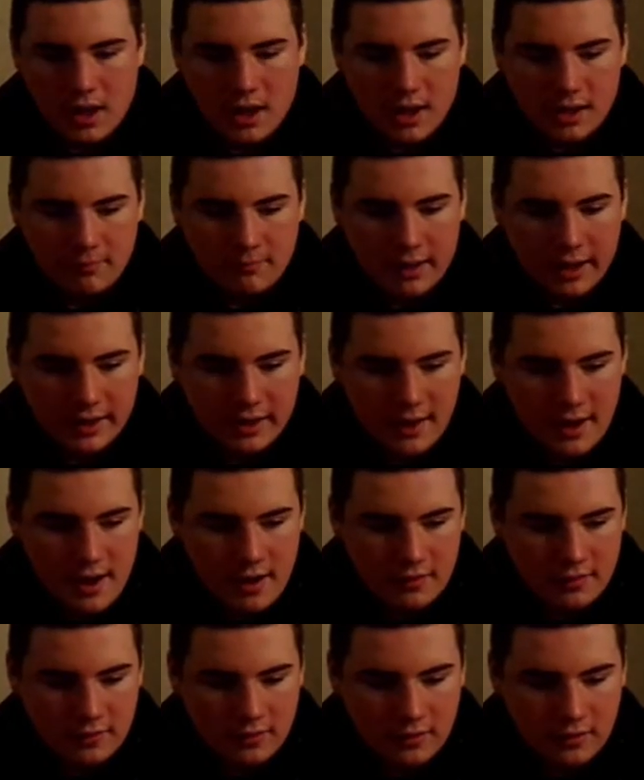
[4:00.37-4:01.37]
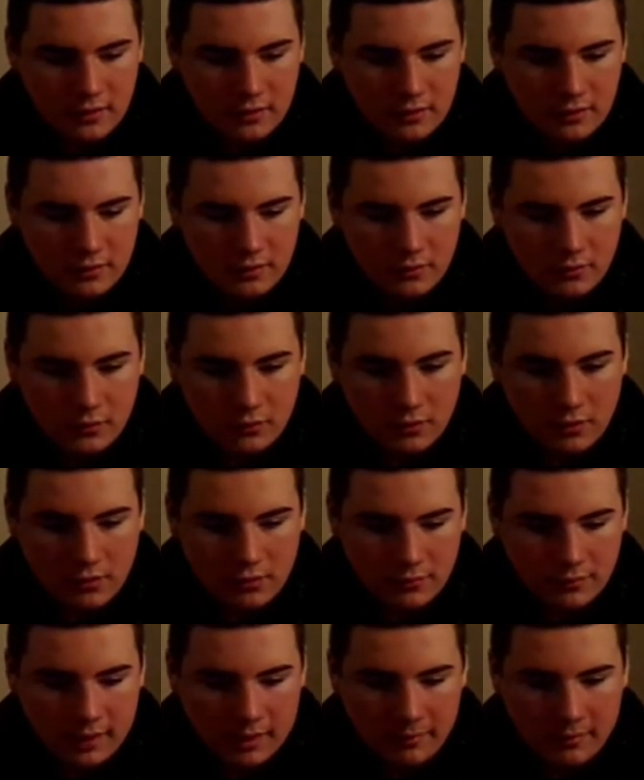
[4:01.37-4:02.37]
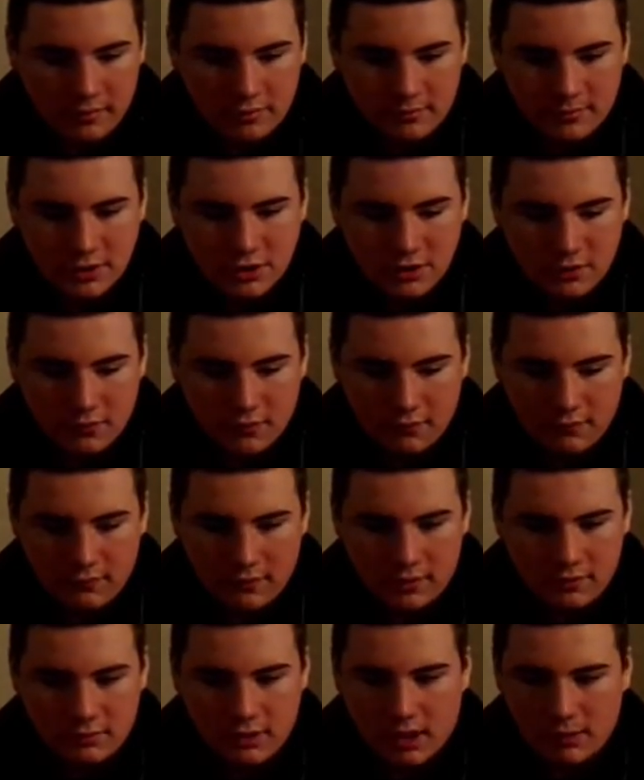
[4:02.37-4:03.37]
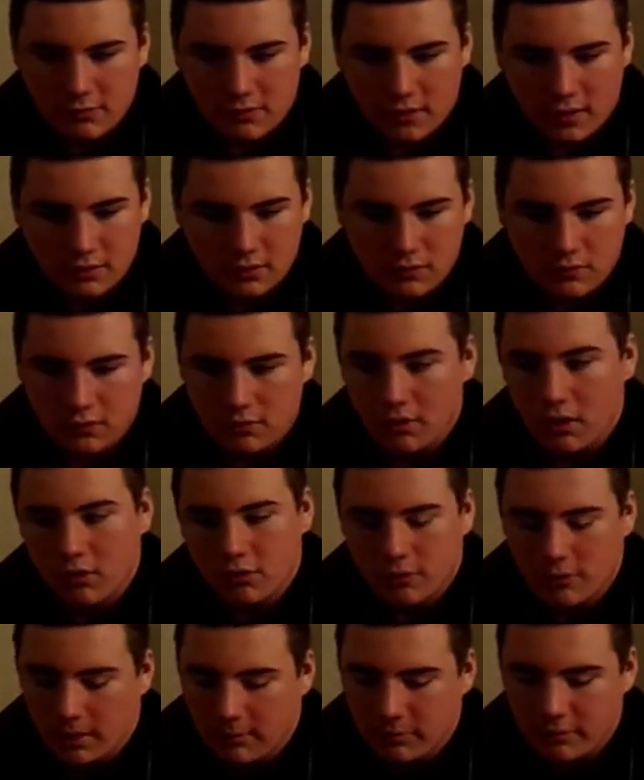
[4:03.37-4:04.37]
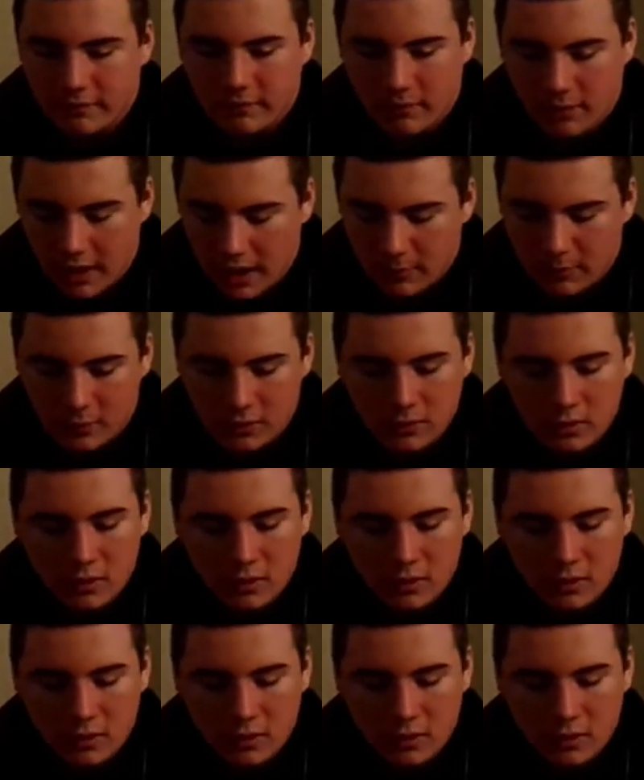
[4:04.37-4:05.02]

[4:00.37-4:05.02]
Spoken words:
My character, who is also named after me, Joseph, and Gabriel's character is also named after Gabriel.